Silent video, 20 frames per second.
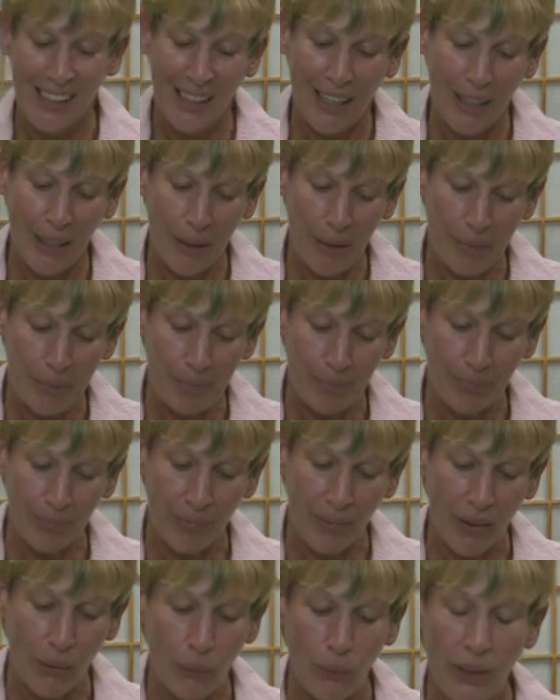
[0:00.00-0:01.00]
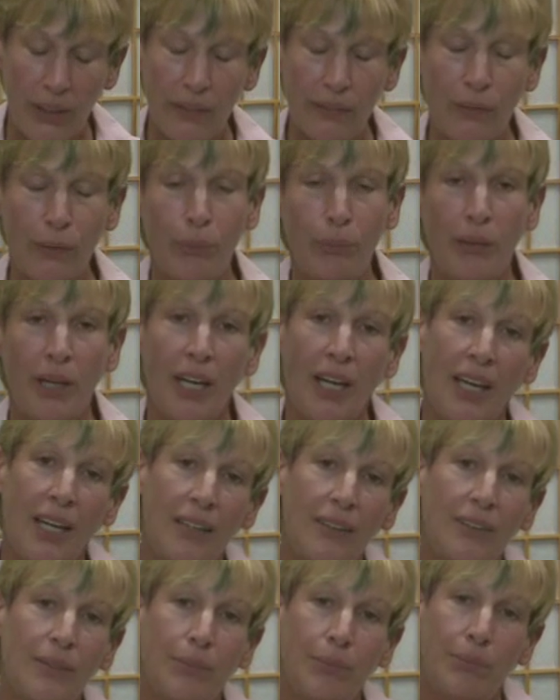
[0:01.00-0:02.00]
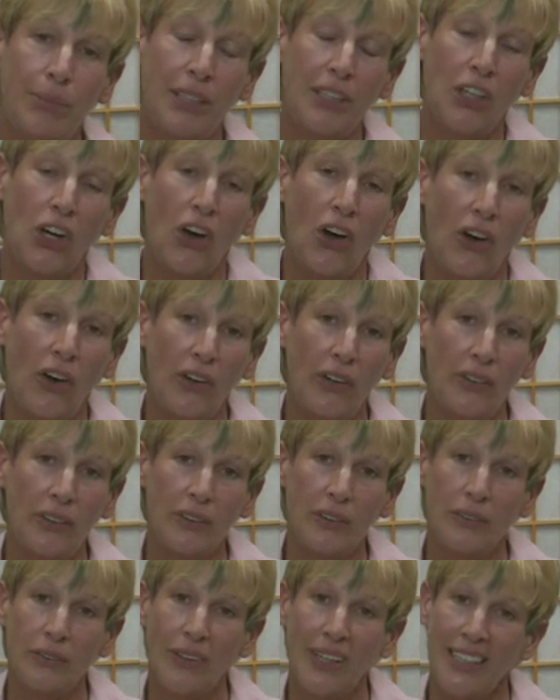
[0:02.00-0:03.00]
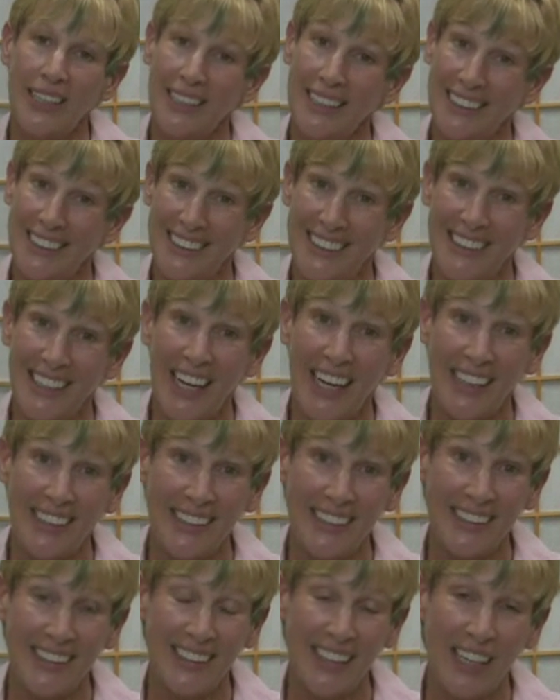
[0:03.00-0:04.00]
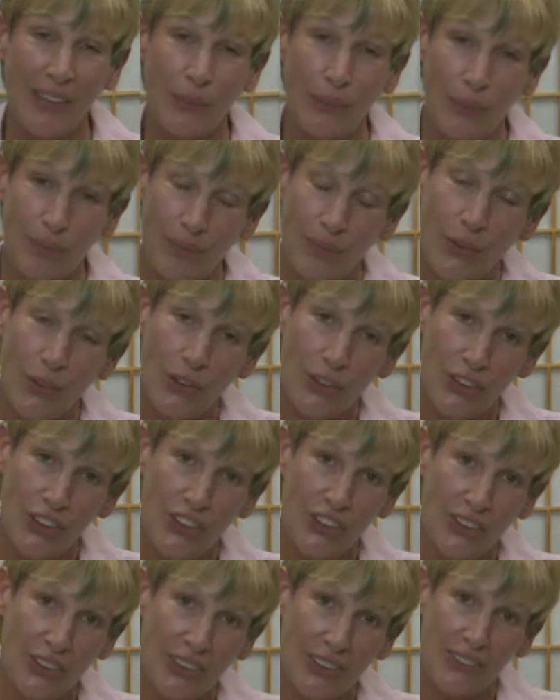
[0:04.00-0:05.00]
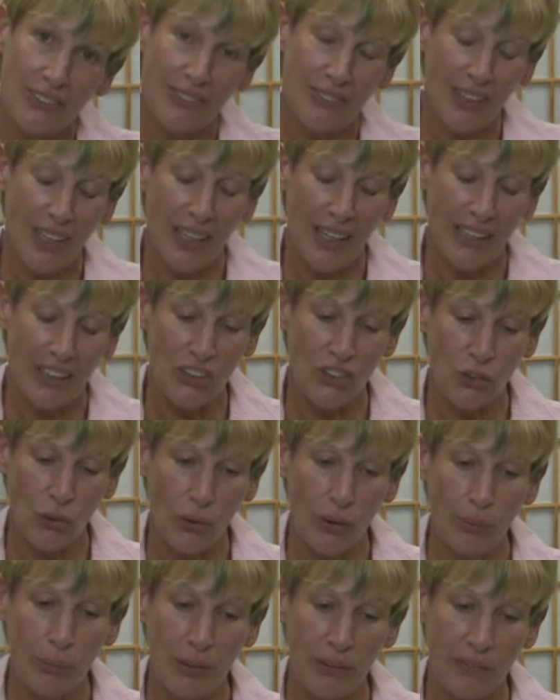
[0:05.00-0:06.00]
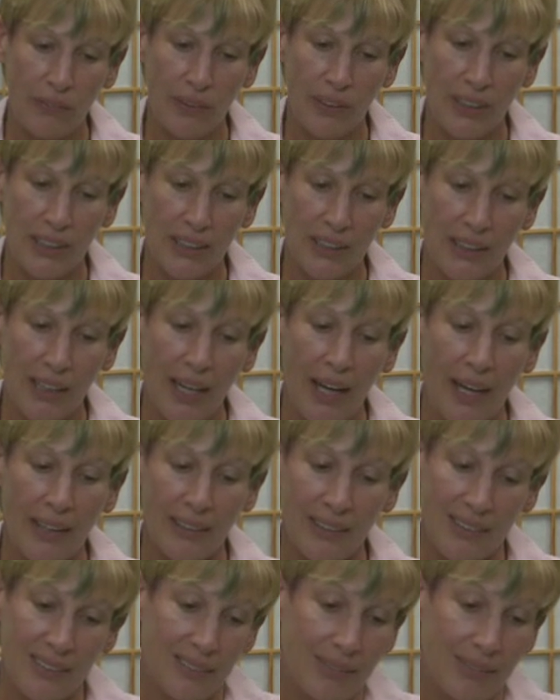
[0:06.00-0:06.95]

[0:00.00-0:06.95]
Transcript: Um, wonderful man, big heart, great insights. I urge you to uh, join me for this class.